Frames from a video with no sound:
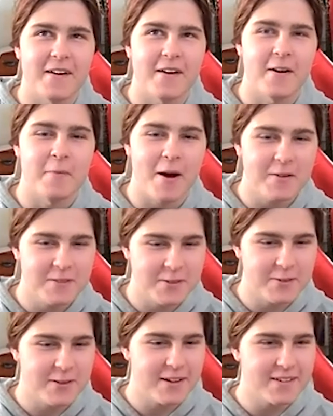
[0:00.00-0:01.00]
about
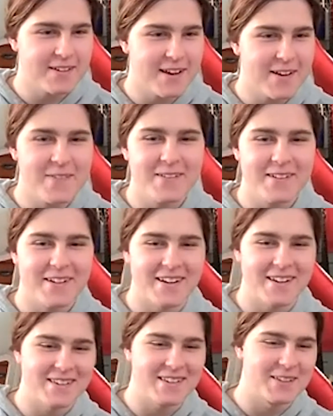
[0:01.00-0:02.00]
2 years now,
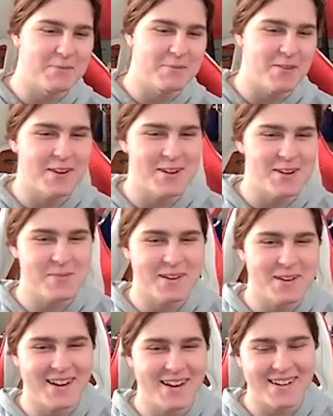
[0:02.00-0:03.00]
since my
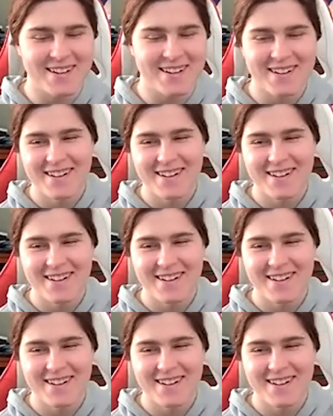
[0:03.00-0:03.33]
freshman year.